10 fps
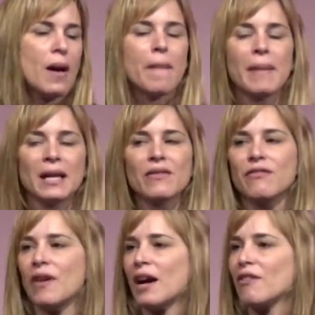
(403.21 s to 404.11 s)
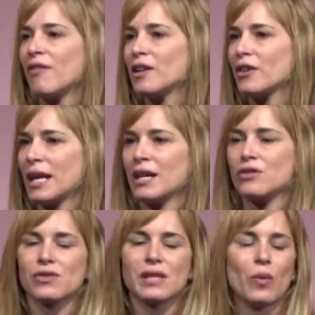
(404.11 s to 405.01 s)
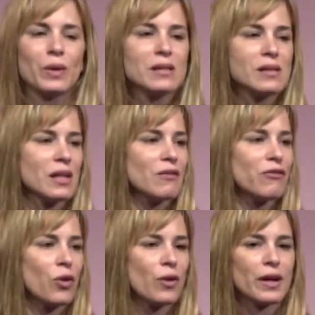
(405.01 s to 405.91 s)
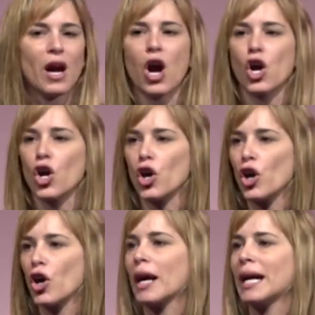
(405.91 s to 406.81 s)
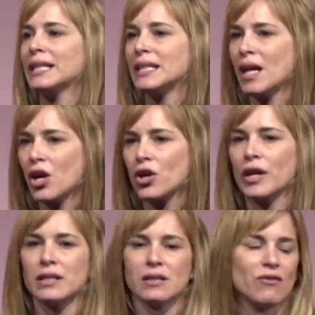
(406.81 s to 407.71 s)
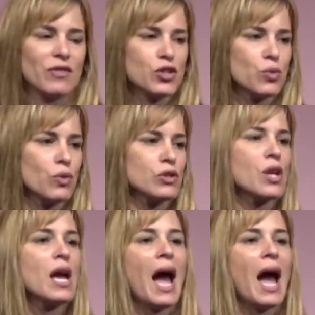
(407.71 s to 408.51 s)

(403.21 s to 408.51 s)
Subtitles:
Many of the firefighter cancers that we see in Florida occur in younger individuals,